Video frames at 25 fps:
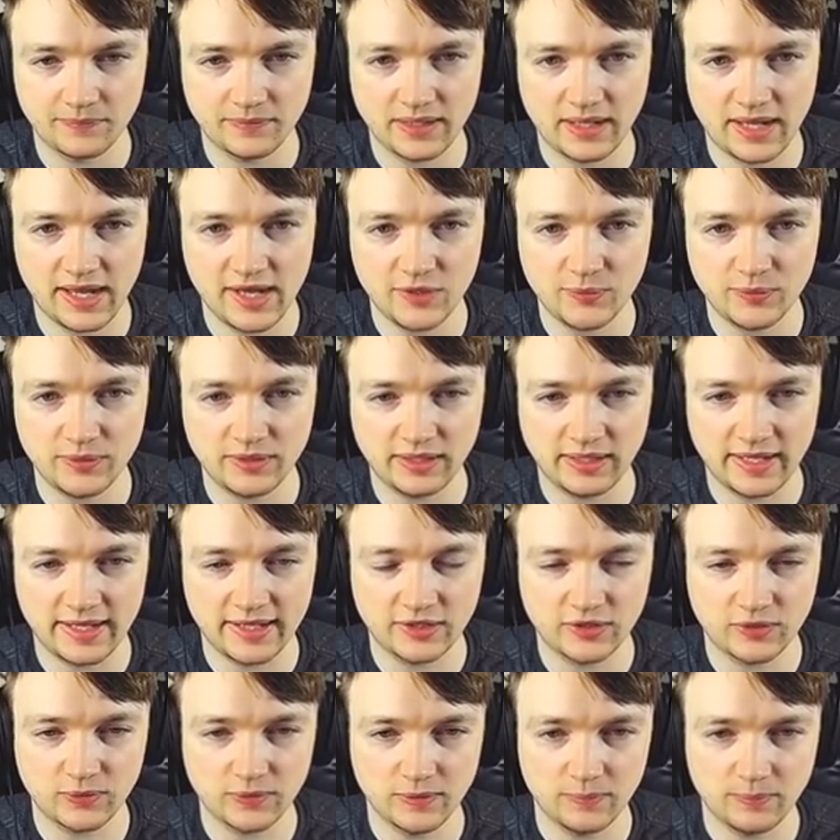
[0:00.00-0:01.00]
As with
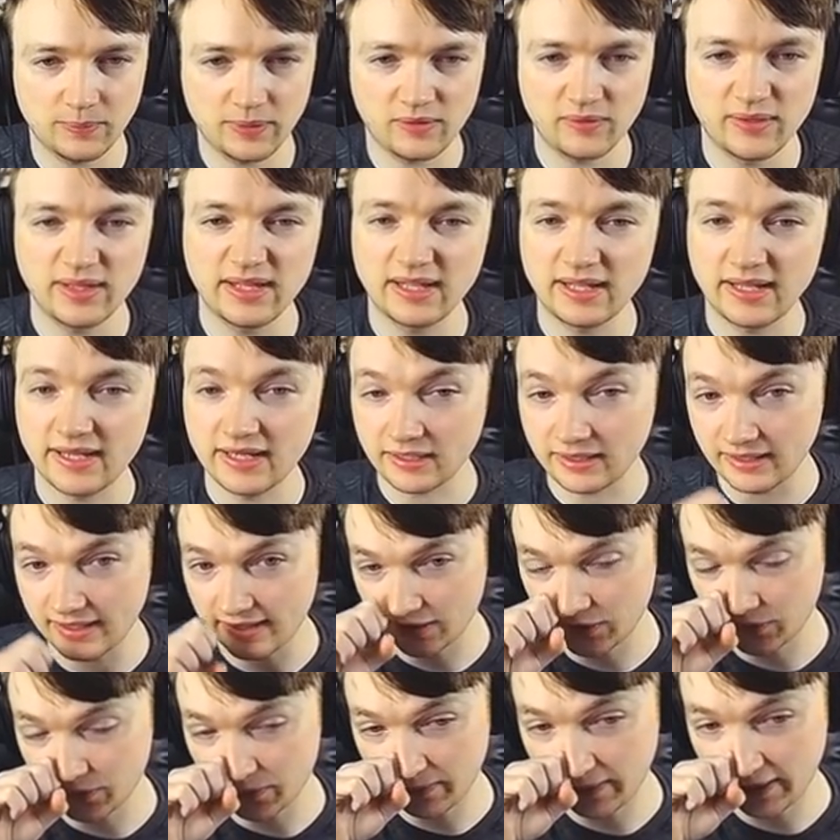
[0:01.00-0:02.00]
Leg Sweep. I really like
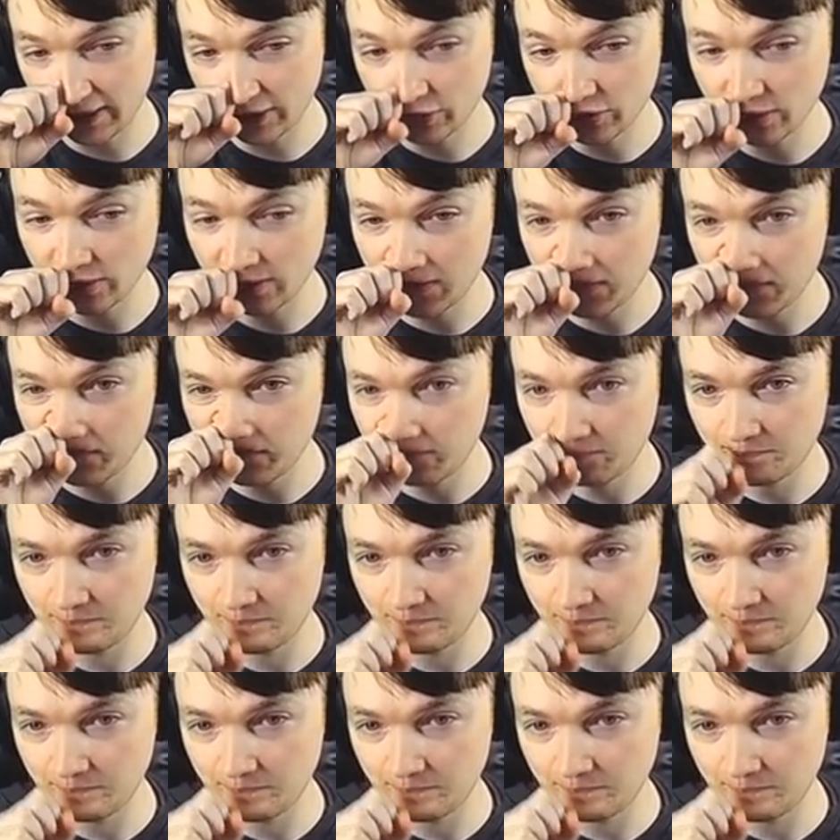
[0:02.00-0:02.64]
Leg Sweep, actually.